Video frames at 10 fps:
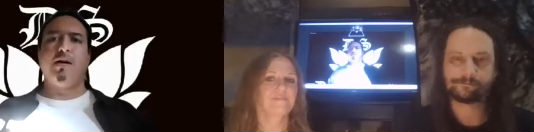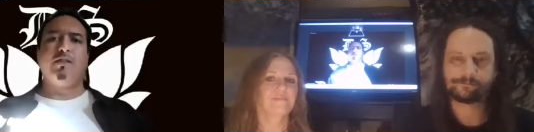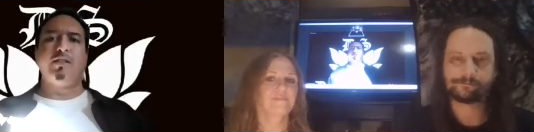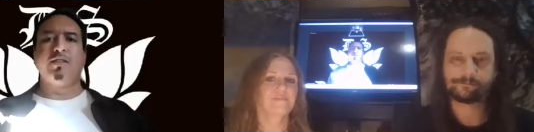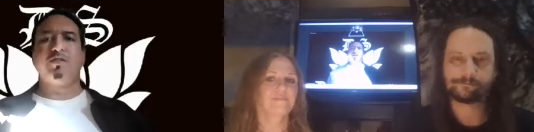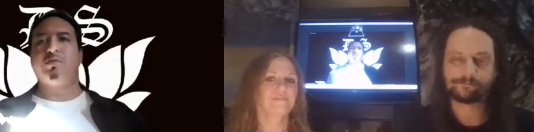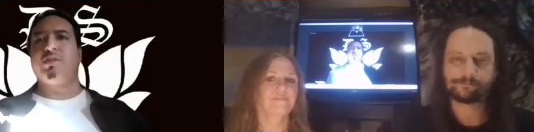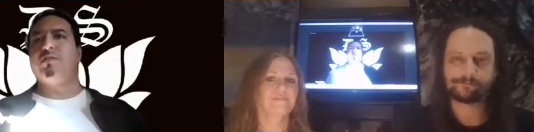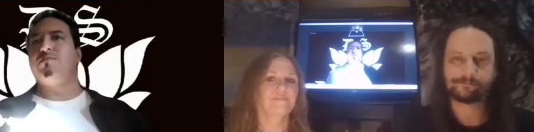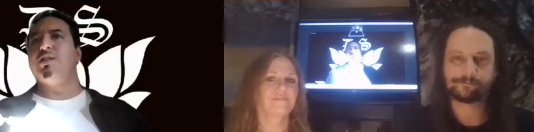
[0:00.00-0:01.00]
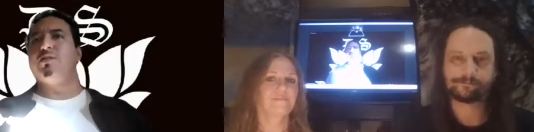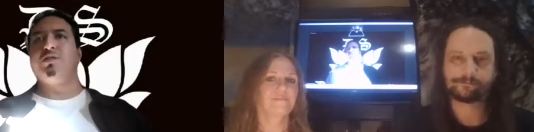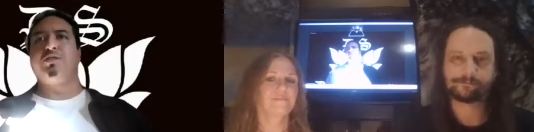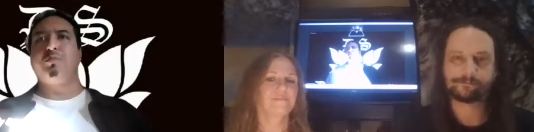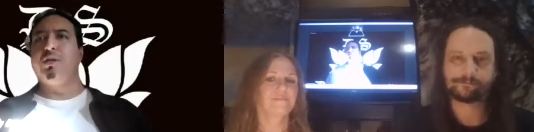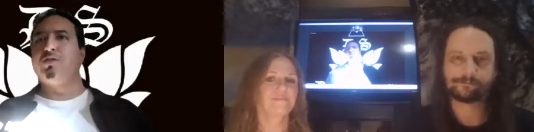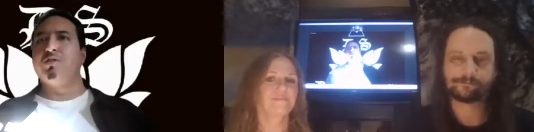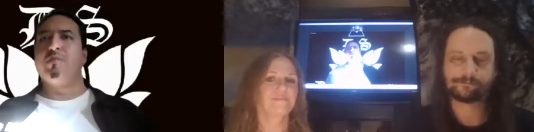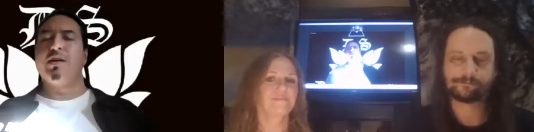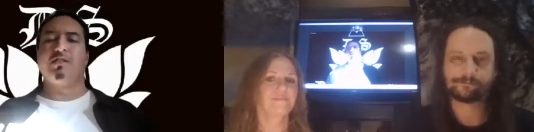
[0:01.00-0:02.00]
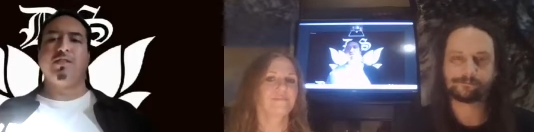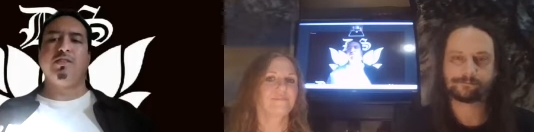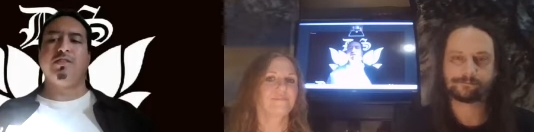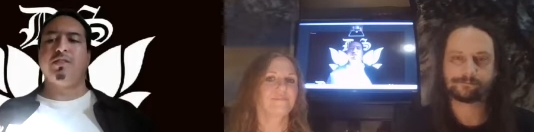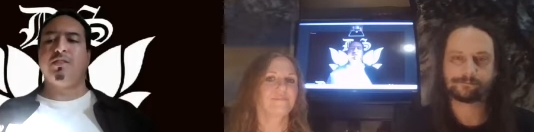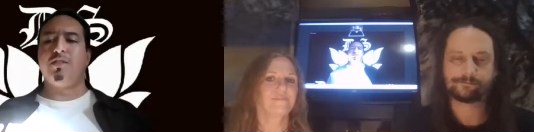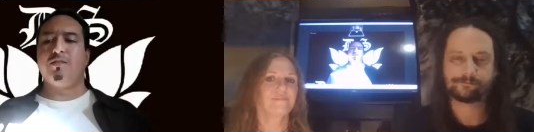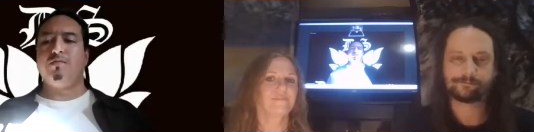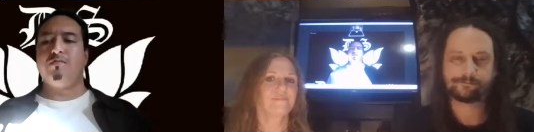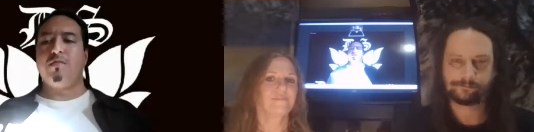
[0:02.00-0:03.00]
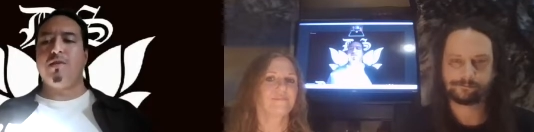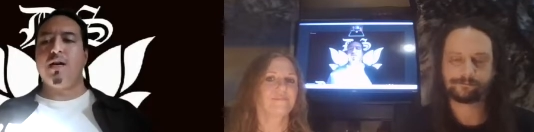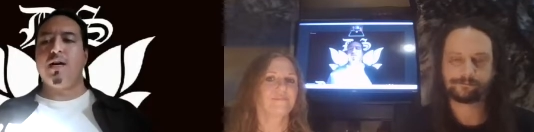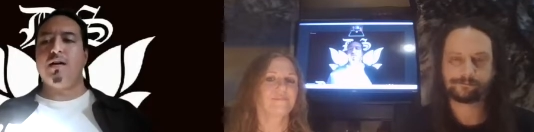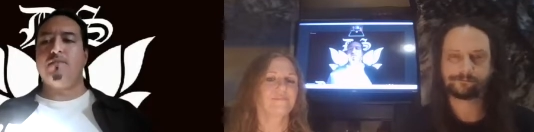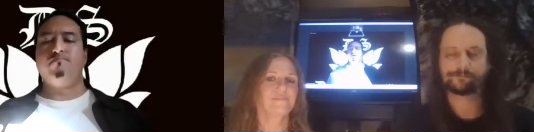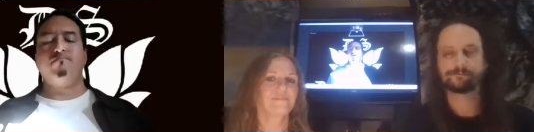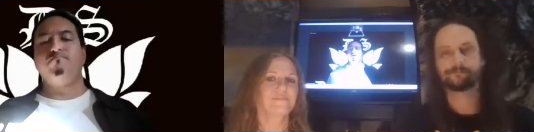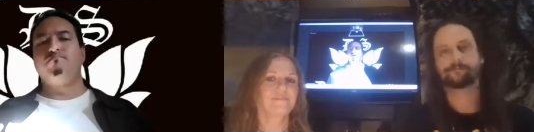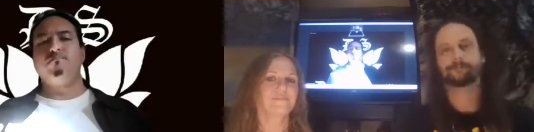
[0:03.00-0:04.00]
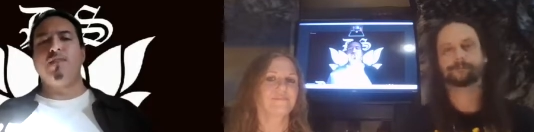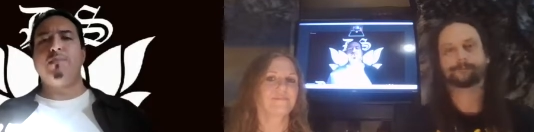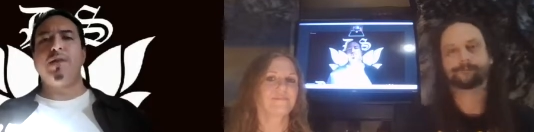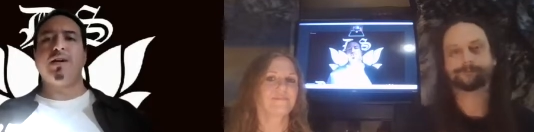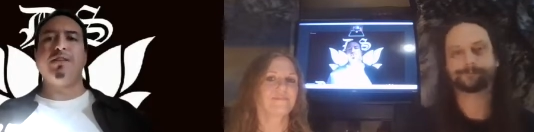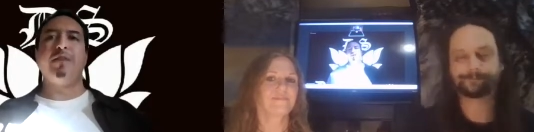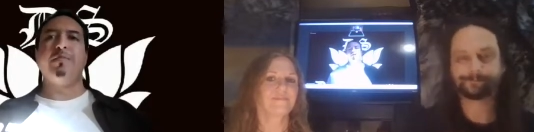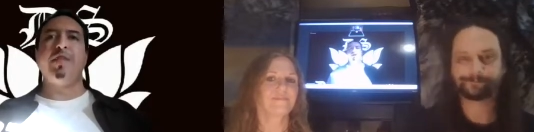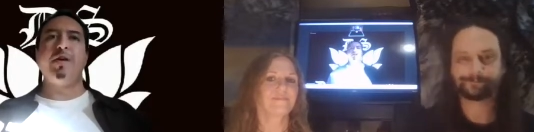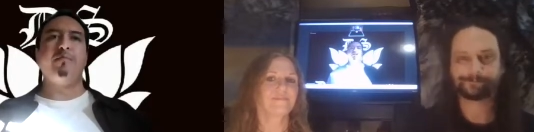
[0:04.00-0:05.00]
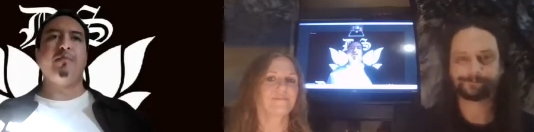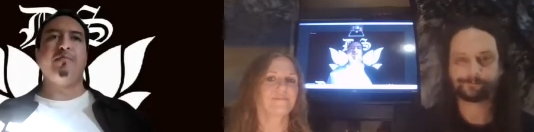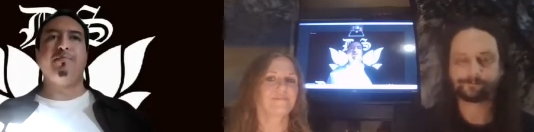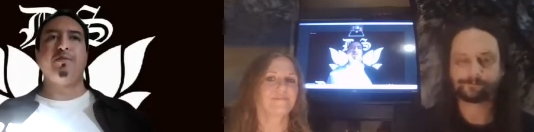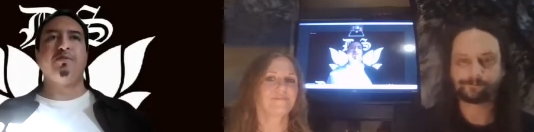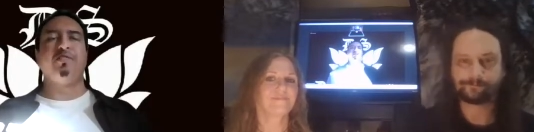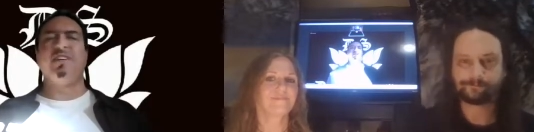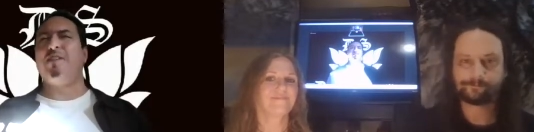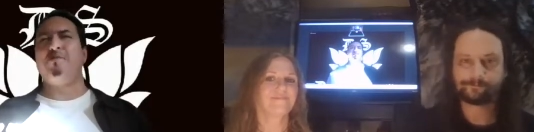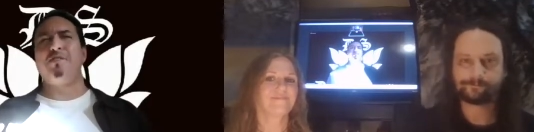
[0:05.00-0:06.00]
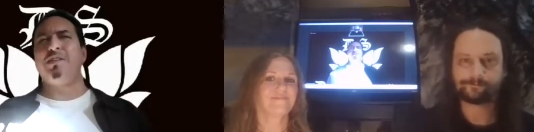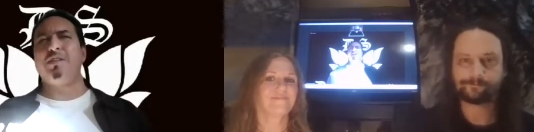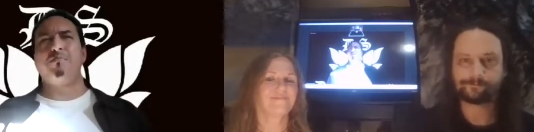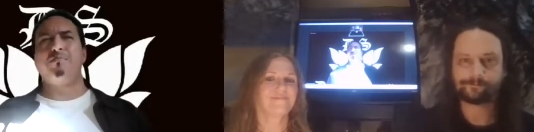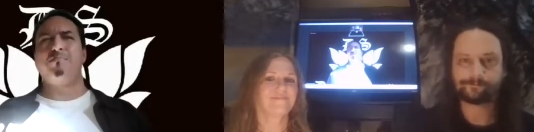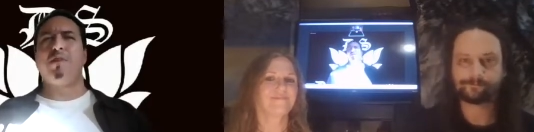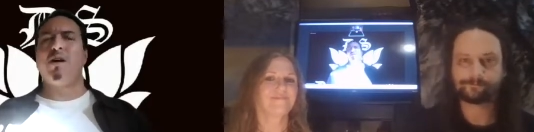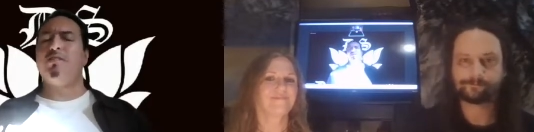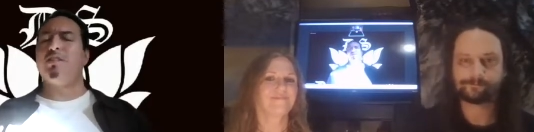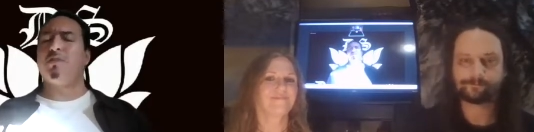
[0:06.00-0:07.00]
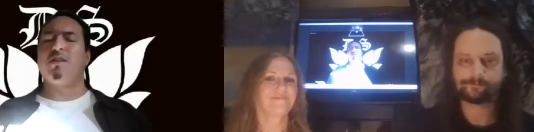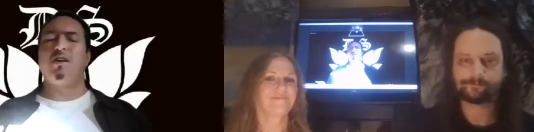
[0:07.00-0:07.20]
Speaker 1: politics with, you know, their spiritual message. And, you know, I'm not condemning them, but me personally, I don't think politics